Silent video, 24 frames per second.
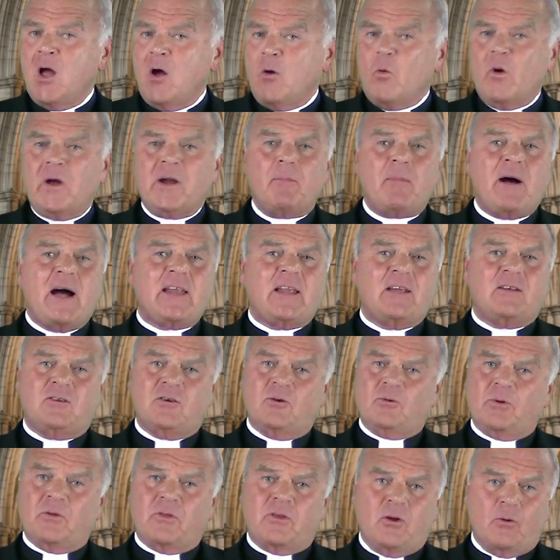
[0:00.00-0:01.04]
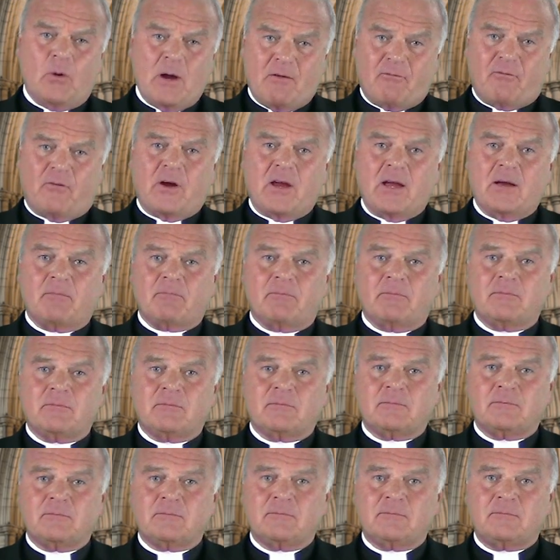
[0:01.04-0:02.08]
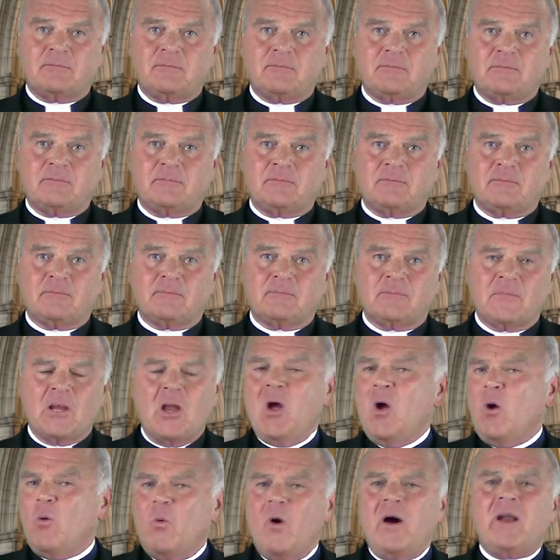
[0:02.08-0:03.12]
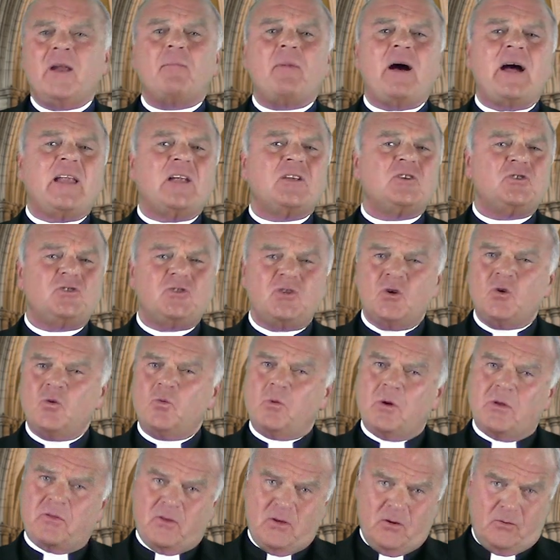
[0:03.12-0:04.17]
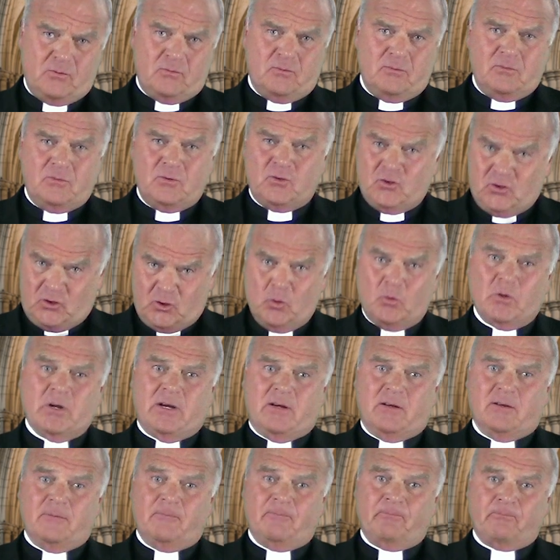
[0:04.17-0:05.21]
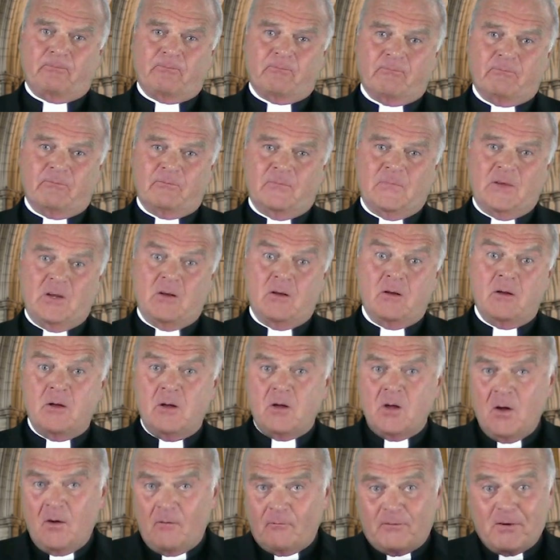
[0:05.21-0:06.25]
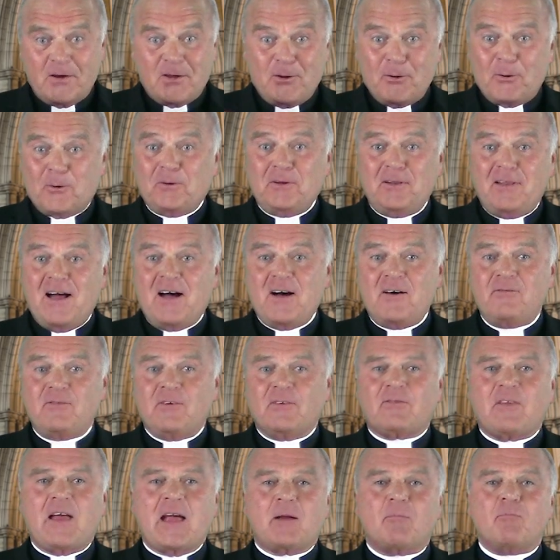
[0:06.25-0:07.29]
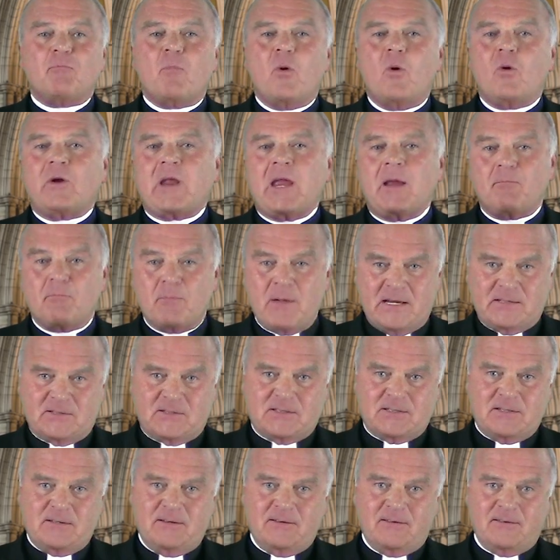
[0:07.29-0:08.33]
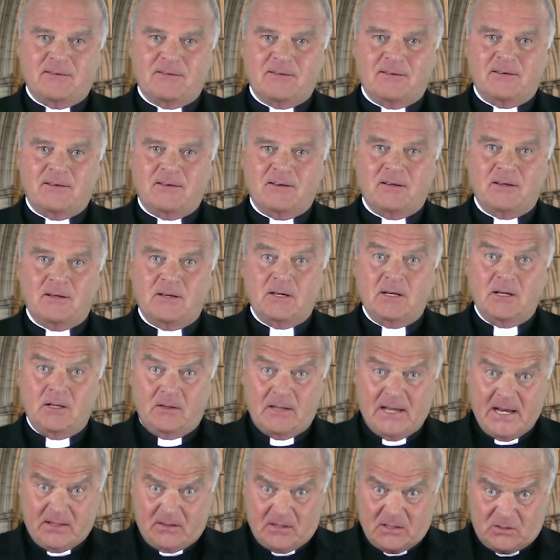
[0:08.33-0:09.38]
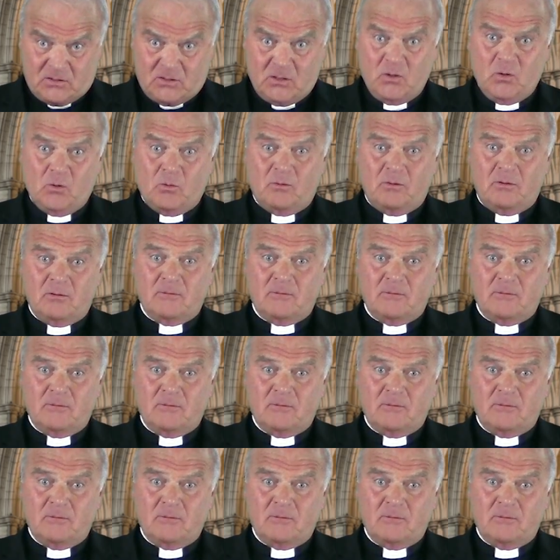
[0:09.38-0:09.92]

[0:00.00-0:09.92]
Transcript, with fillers: What am I to do with you, Ephraim? What am I to do with you, Judah? For your love is like morning mist, like the dew